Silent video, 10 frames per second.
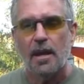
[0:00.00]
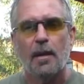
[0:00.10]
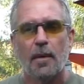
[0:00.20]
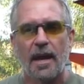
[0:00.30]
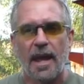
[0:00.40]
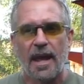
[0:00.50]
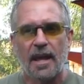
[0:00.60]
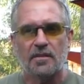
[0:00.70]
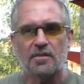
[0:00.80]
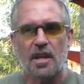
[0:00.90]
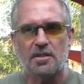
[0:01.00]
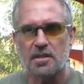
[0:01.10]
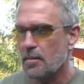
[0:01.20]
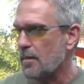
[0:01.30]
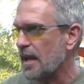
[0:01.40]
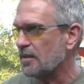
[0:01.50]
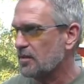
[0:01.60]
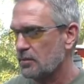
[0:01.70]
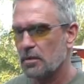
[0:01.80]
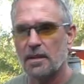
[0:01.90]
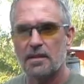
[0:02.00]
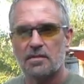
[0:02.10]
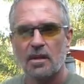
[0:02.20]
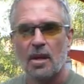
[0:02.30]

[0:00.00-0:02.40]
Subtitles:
and my hand's touching the magazine release.